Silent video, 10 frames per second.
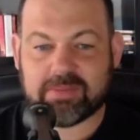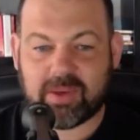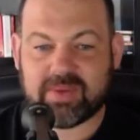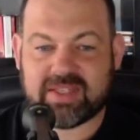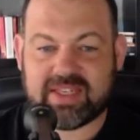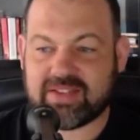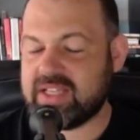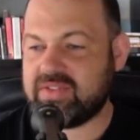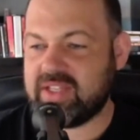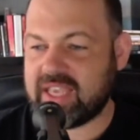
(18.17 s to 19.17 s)
I was probably
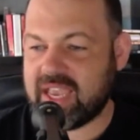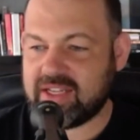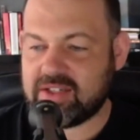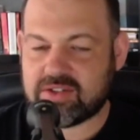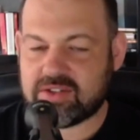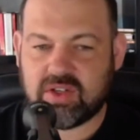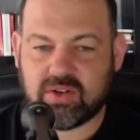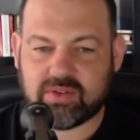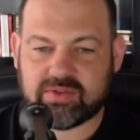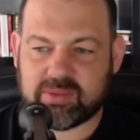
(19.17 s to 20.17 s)
a podcast for the accounting
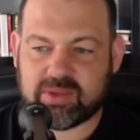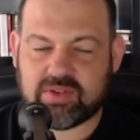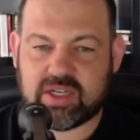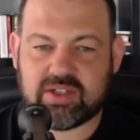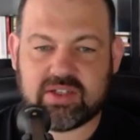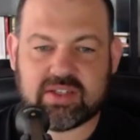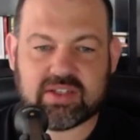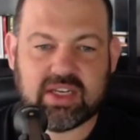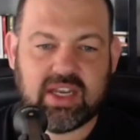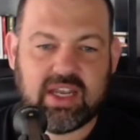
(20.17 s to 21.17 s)
industry called From the
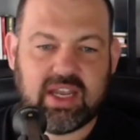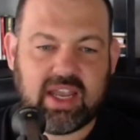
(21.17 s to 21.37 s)
Trenches.